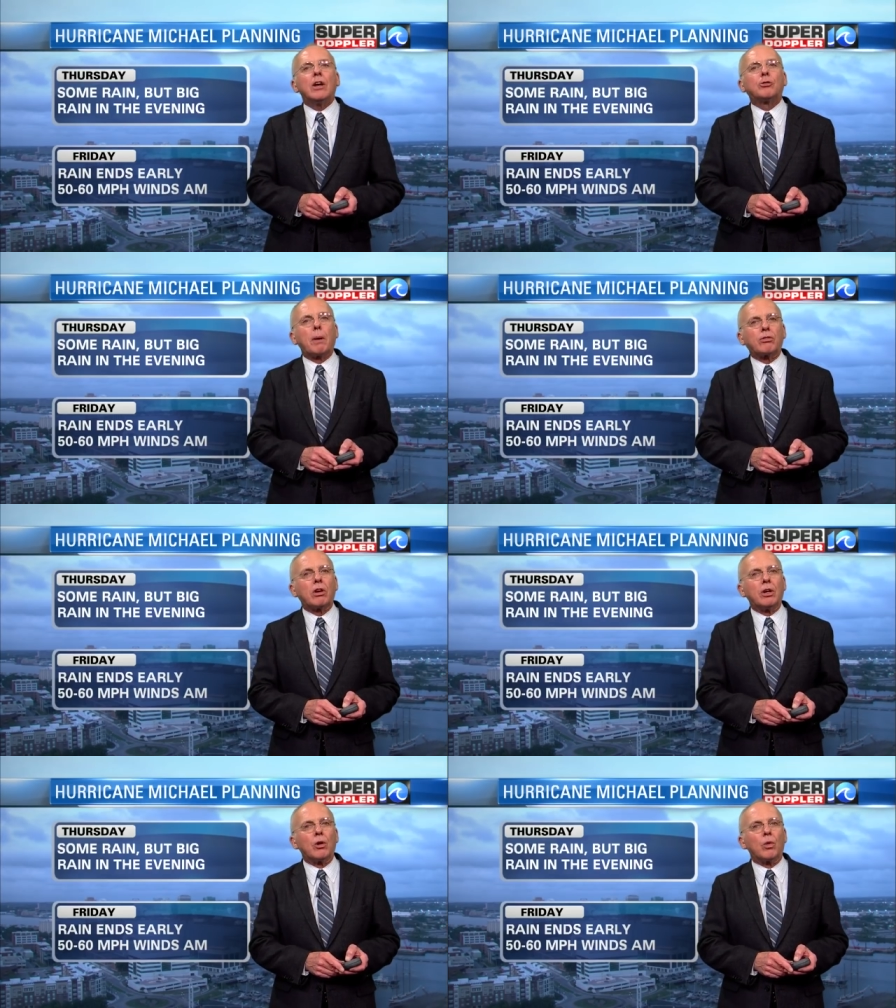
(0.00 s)

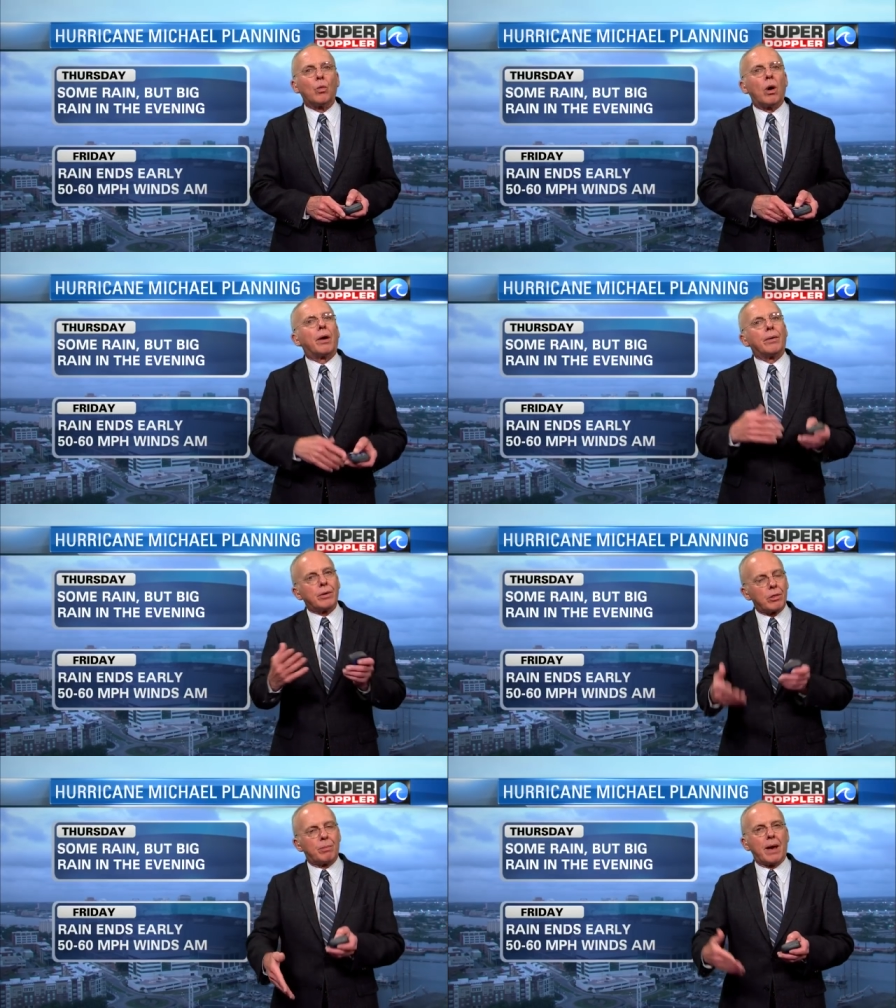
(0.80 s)
especially near the water,
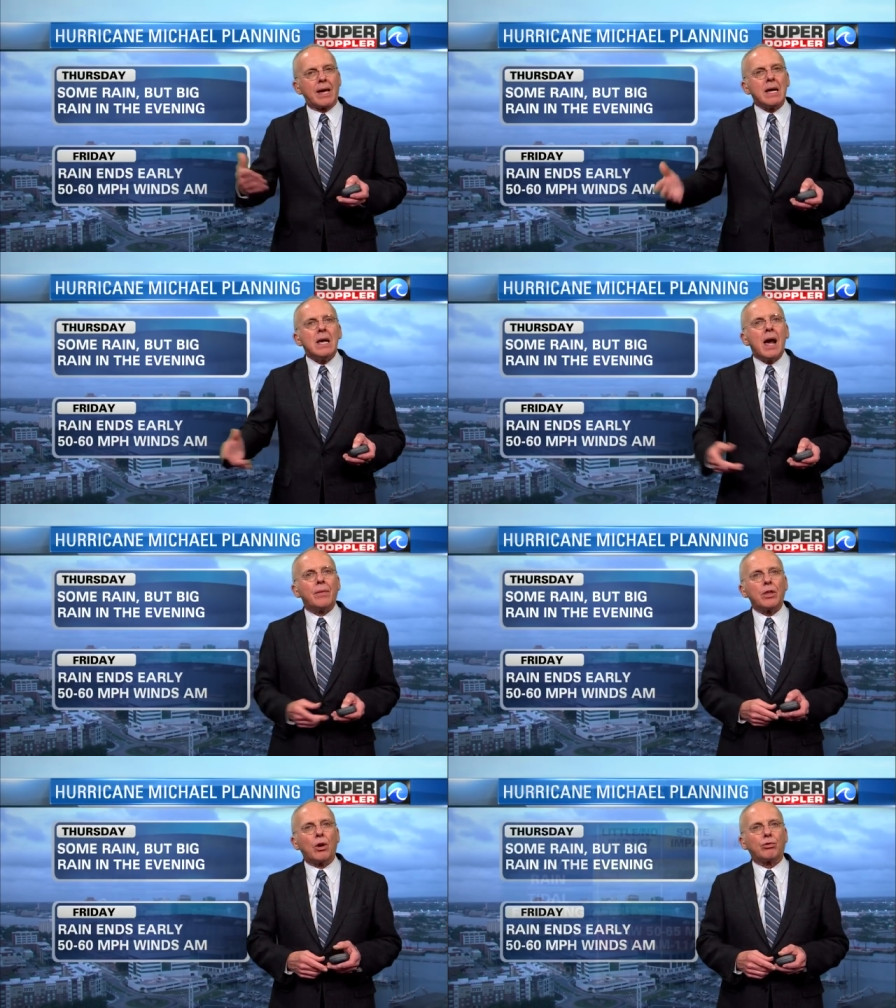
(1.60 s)
near the bay
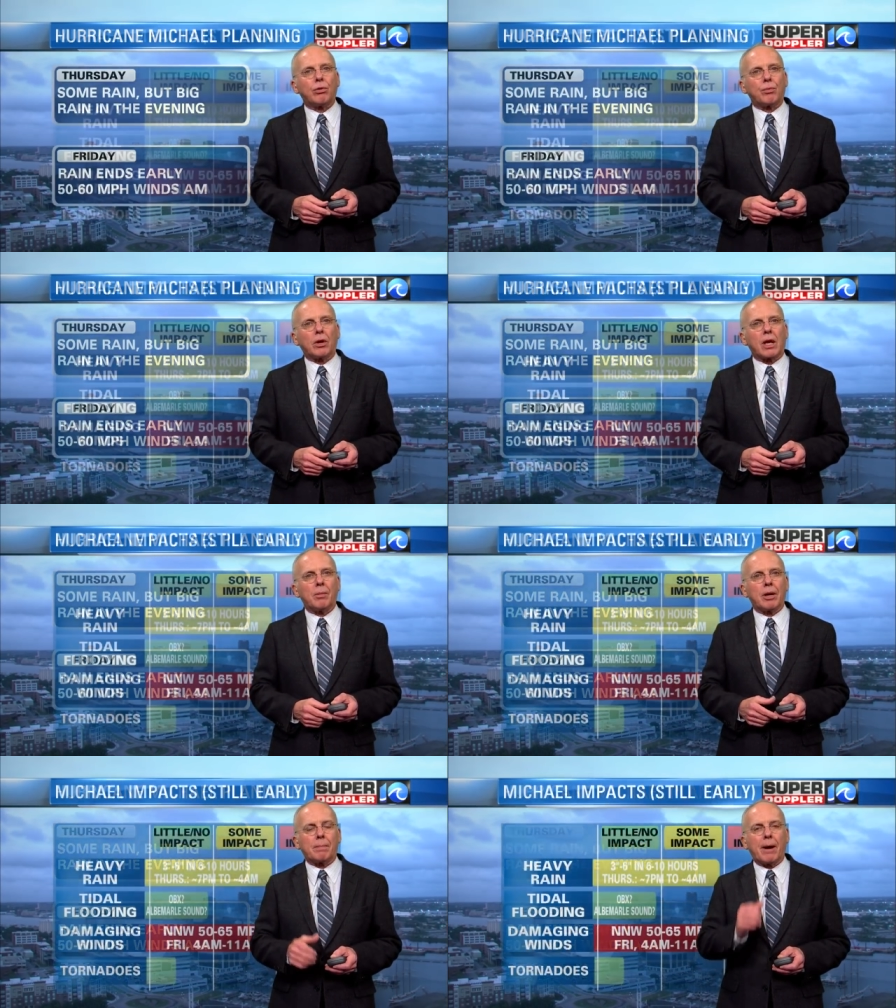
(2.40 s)
and the ocean front
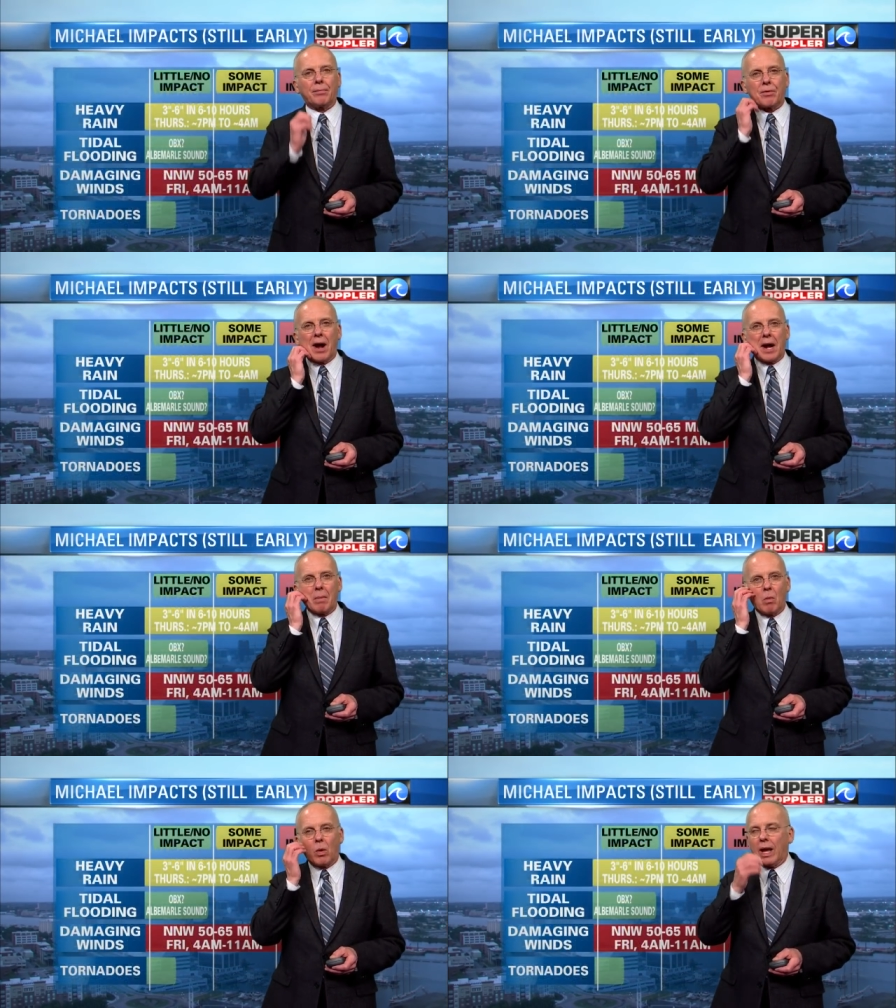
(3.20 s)
coming up on Friday
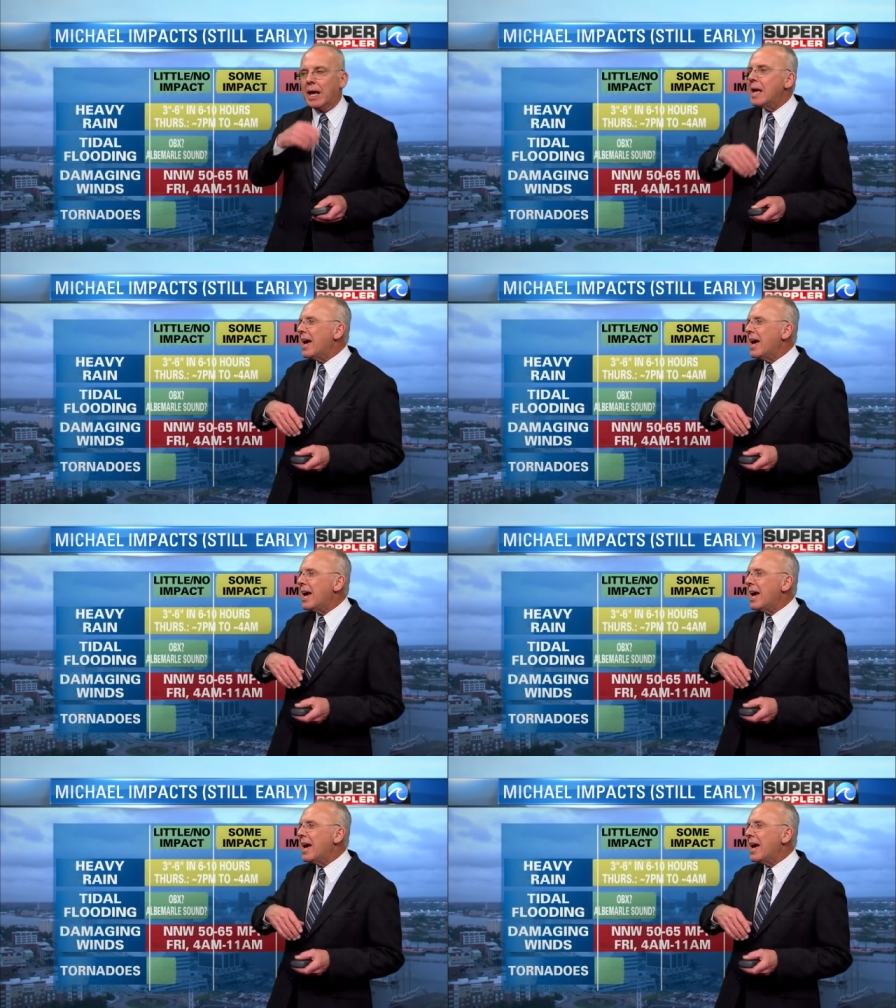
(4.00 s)
morning.